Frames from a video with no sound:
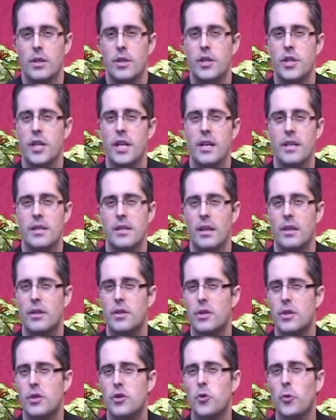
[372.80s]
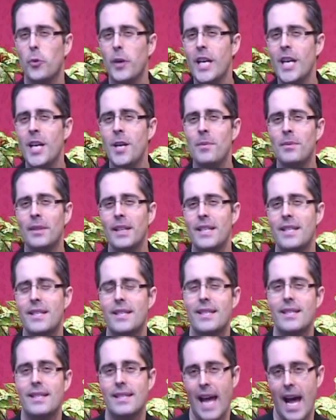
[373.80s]
She is extremely
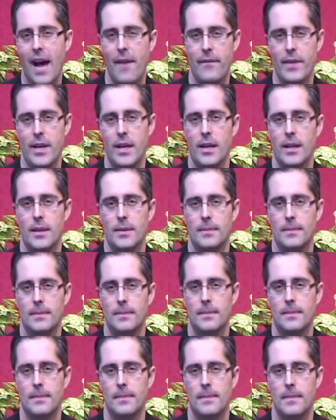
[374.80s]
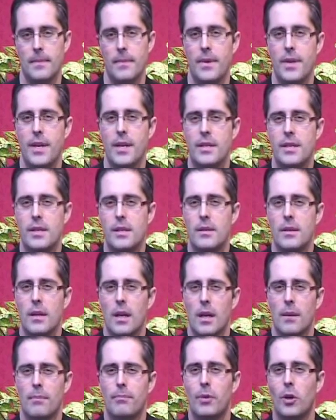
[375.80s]
savvy. This
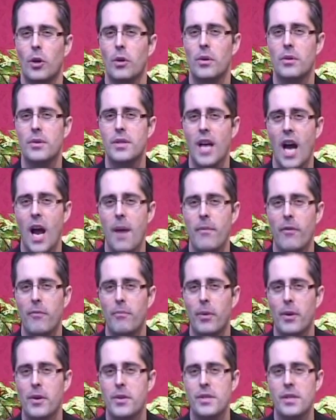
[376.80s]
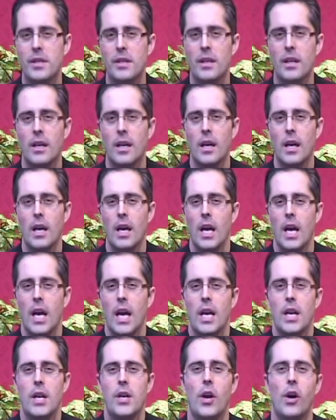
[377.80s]
prototype of person
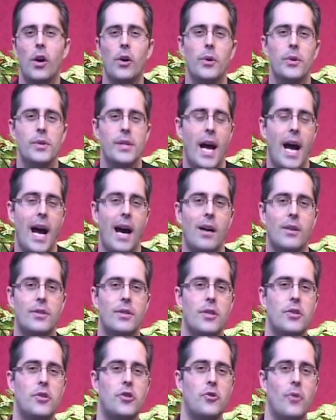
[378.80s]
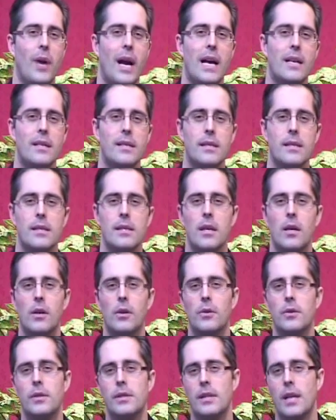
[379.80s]
knows how to dress,
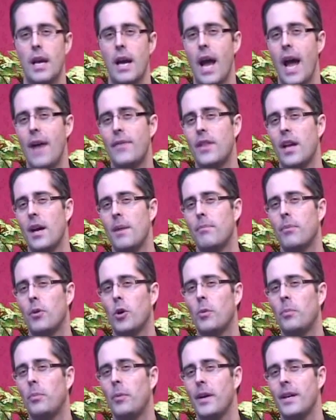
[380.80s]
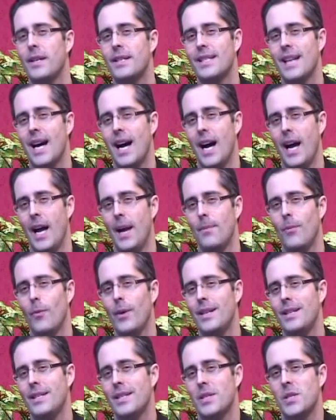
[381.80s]
knows at the appropriate time
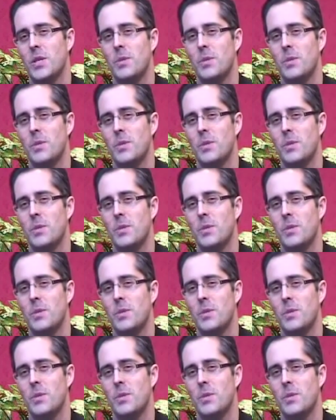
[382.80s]
when